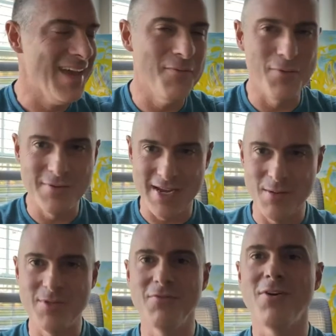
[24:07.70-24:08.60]
and a few
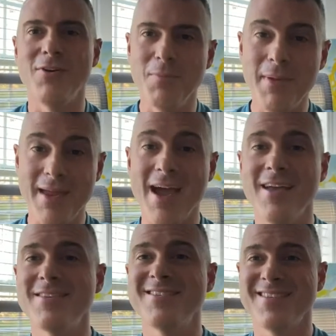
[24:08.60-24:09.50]
times you've called
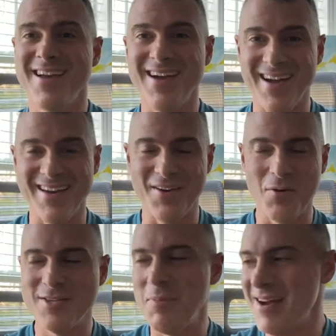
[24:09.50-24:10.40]
BS
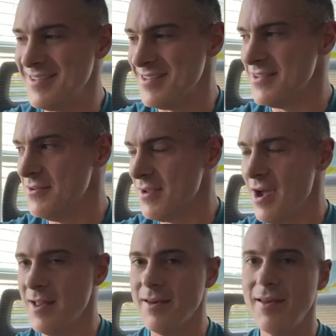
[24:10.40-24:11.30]
on responses you've
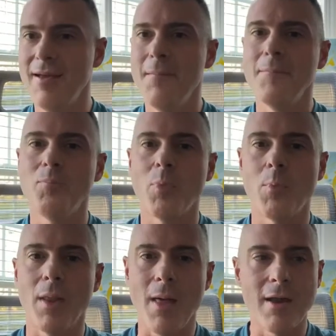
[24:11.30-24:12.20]
gotten.
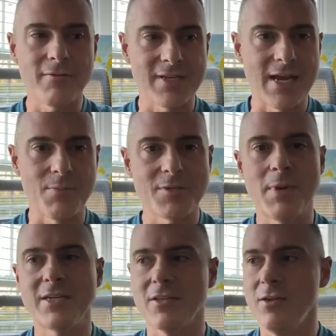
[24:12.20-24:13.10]
But a lot of time,
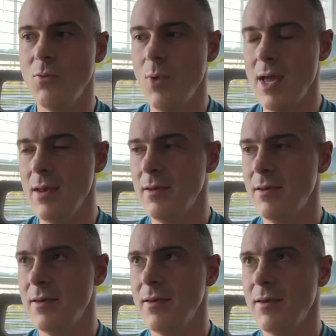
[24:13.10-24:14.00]
especially
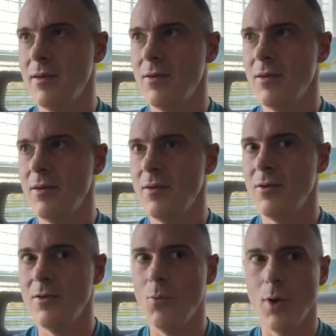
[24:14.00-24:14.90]
when
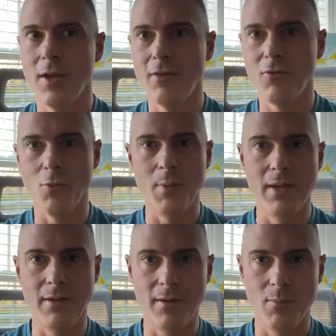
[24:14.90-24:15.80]
working through a
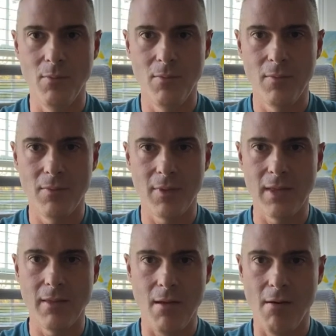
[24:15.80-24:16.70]
medium
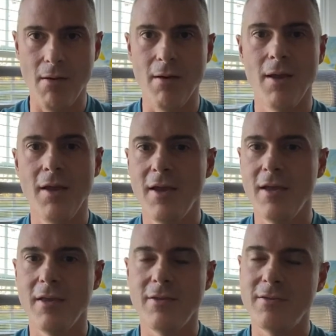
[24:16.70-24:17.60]
like the art,
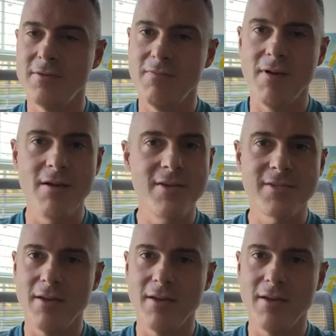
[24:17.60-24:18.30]
you just very